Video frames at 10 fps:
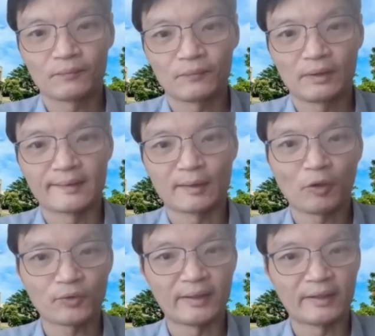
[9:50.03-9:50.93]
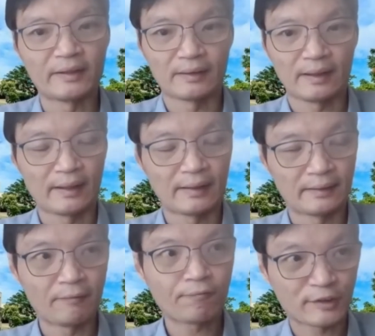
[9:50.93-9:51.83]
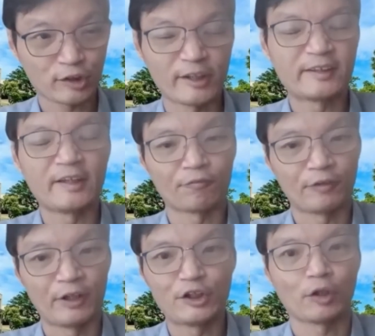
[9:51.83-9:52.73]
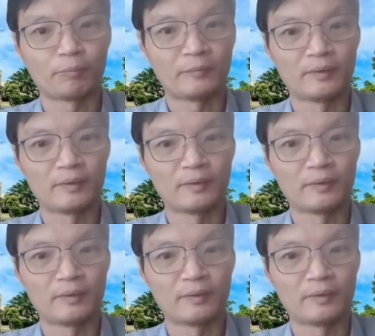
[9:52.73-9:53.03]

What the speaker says: They're supposed to learn the functionality of each of